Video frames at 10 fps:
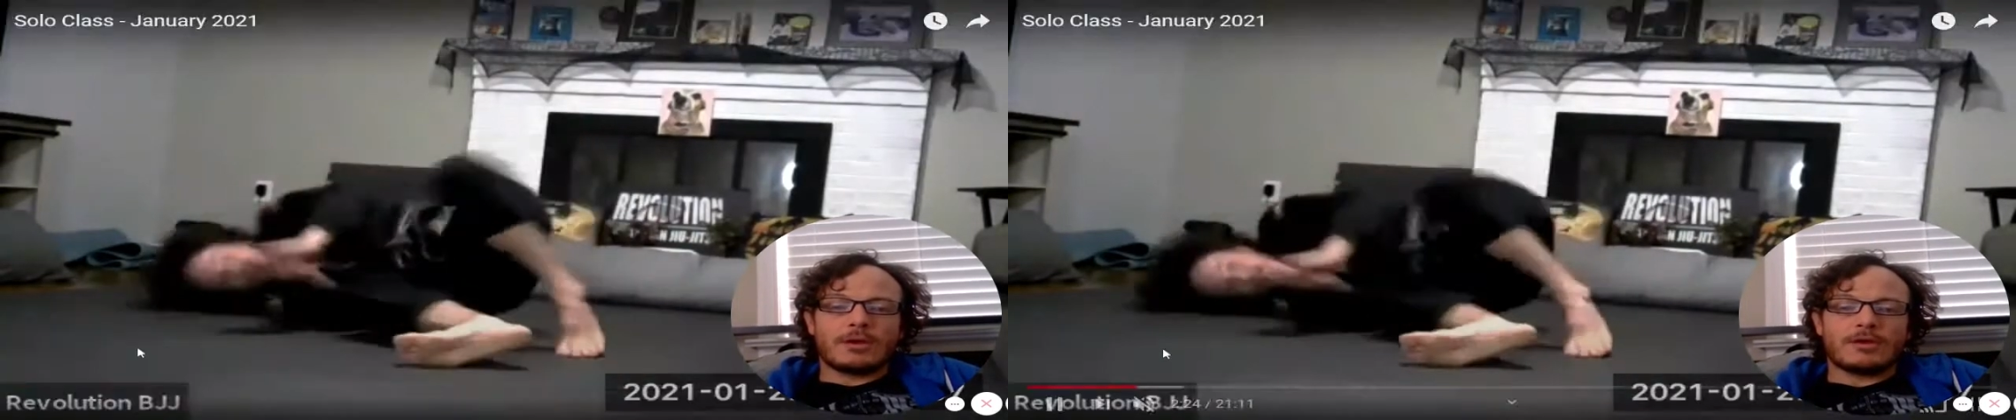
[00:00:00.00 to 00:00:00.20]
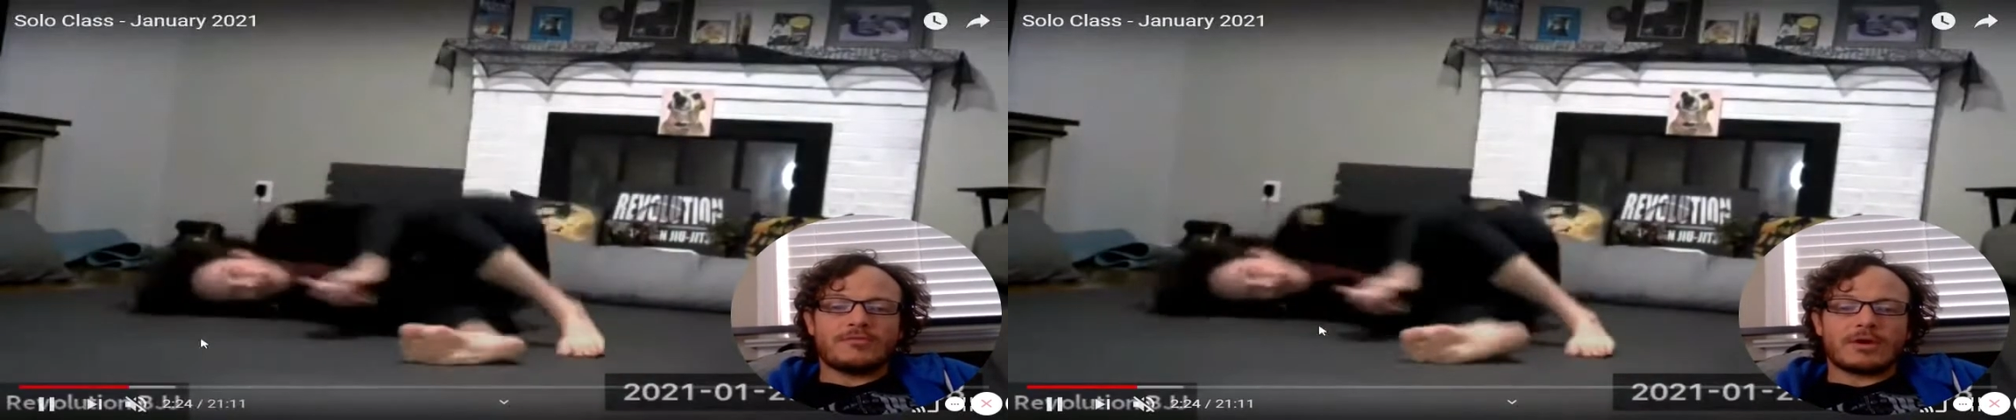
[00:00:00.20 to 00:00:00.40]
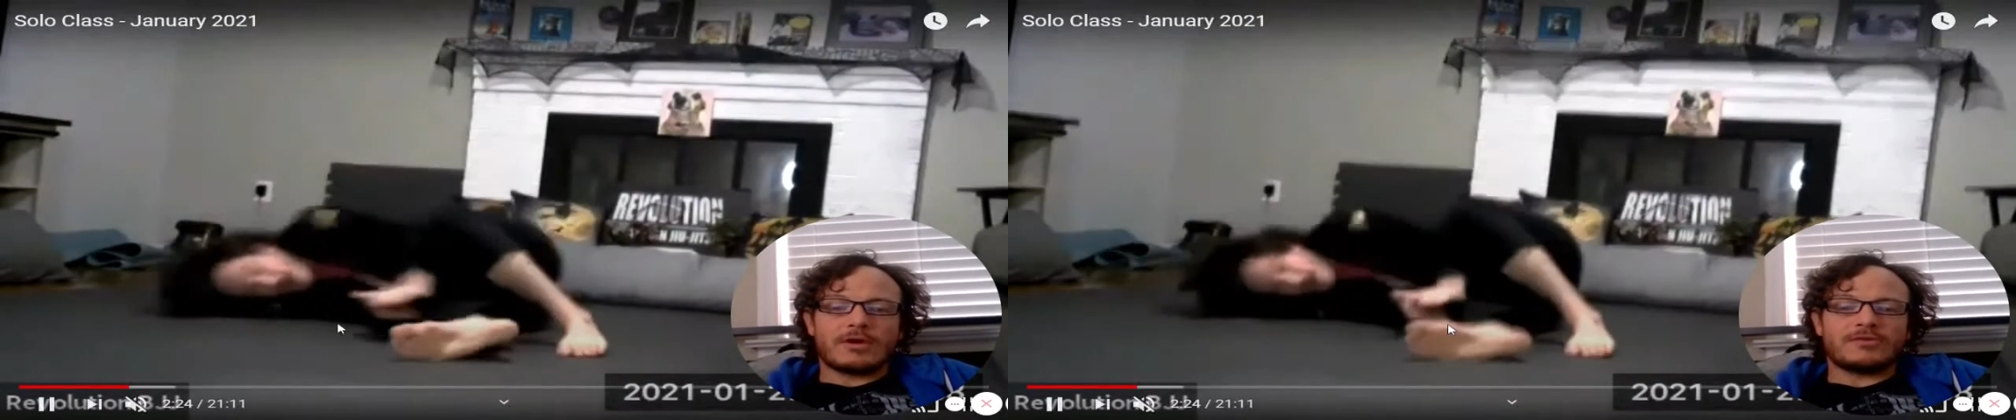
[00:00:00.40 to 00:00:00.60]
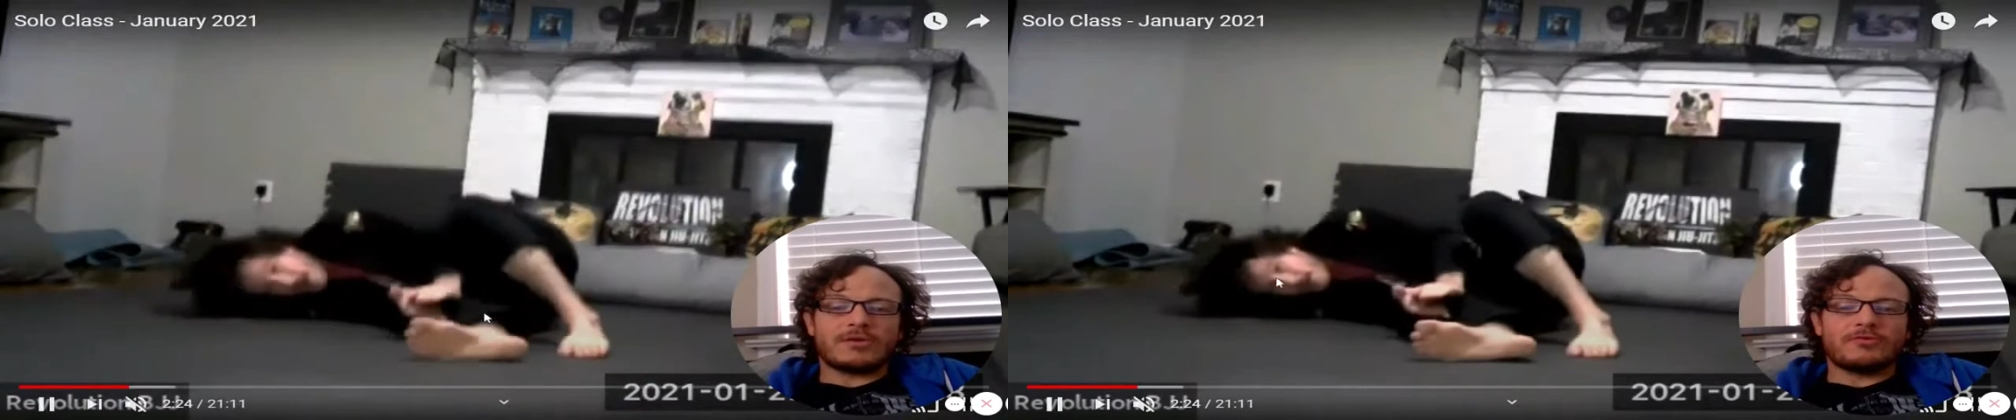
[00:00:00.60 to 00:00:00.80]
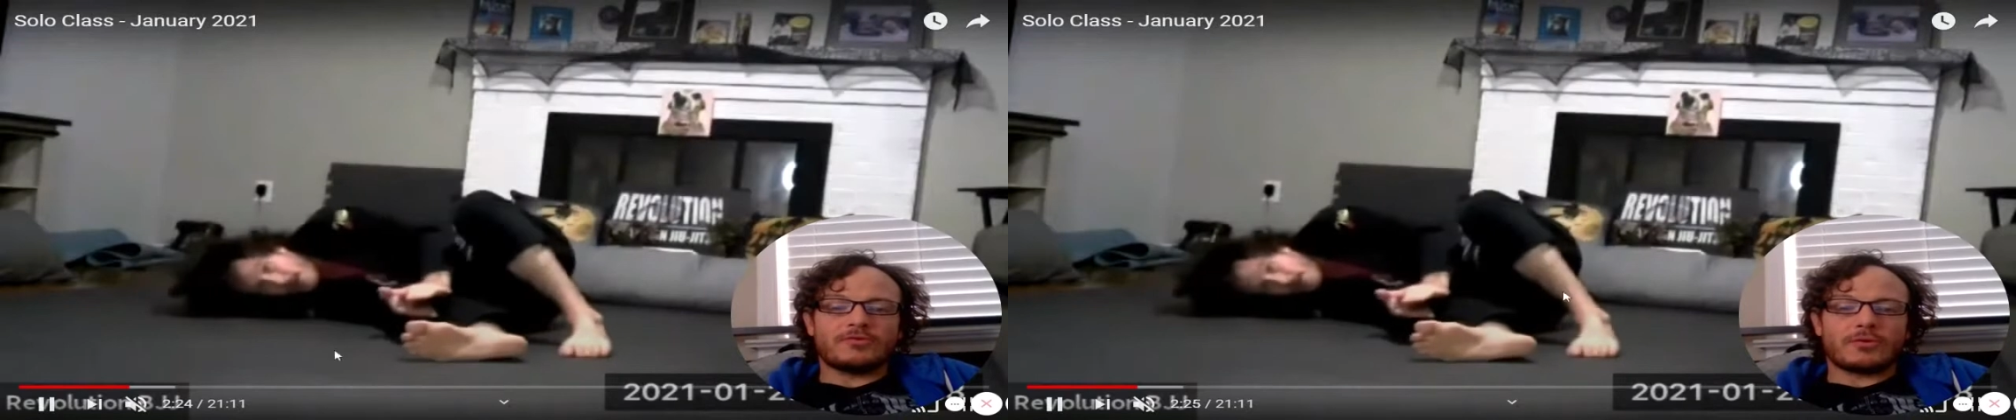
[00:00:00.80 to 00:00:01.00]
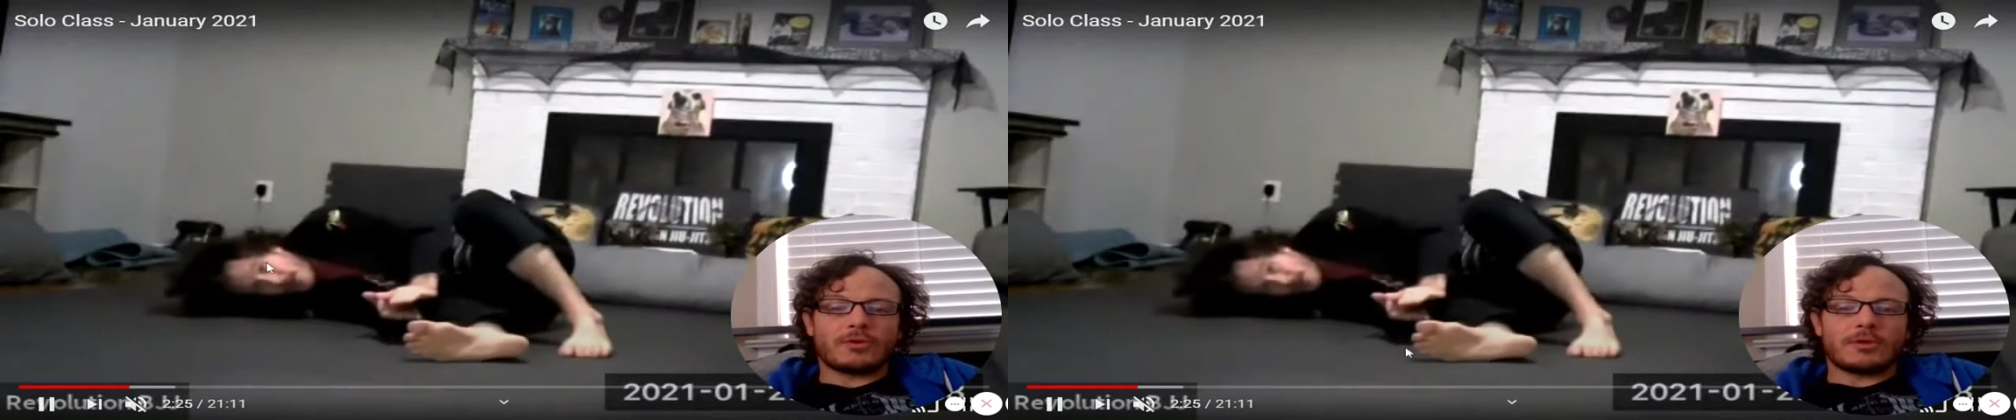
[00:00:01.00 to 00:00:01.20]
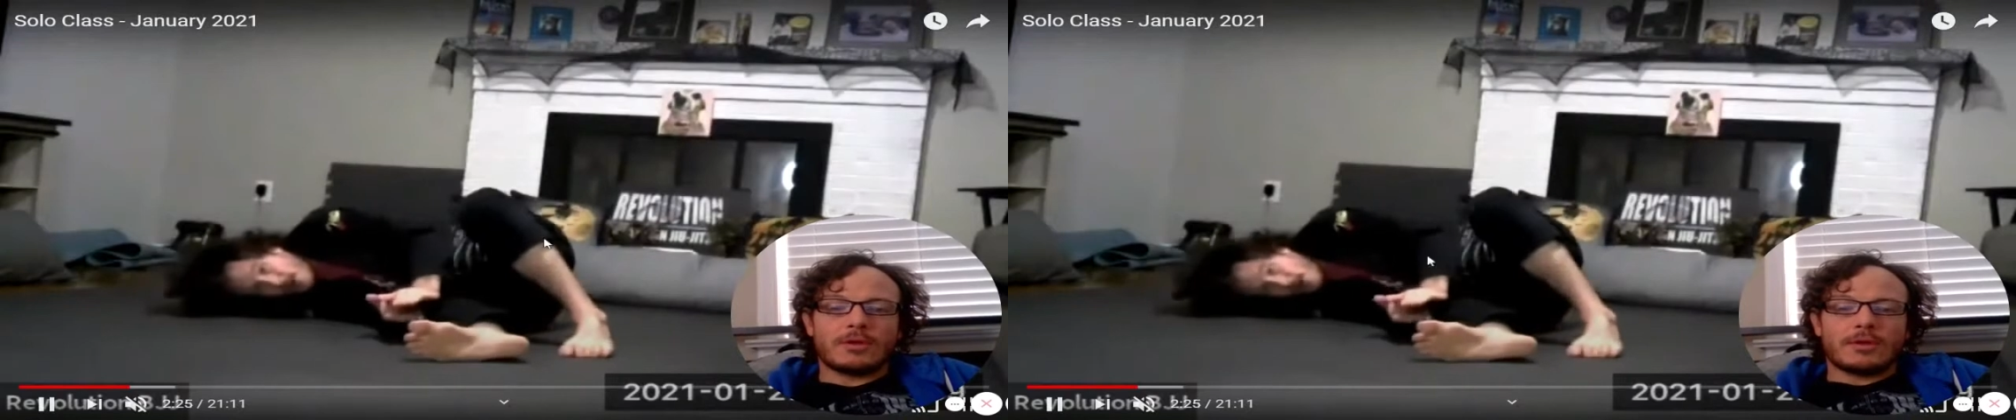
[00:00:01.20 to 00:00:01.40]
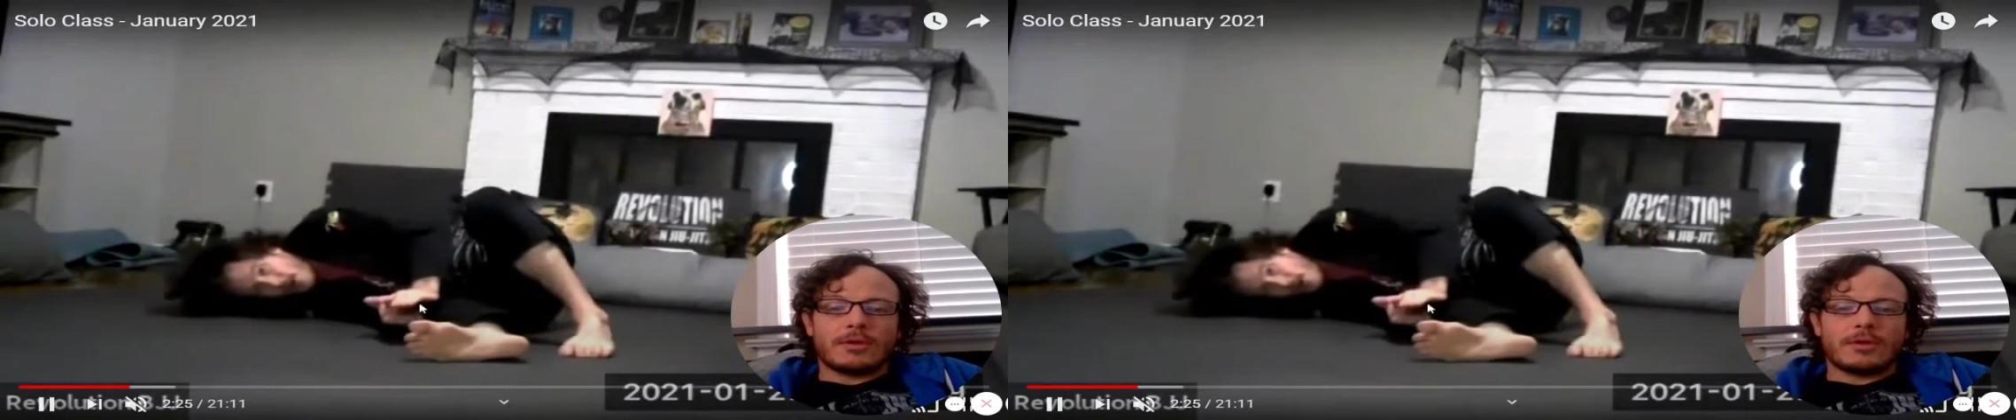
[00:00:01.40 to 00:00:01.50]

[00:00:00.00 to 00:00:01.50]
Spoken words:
very central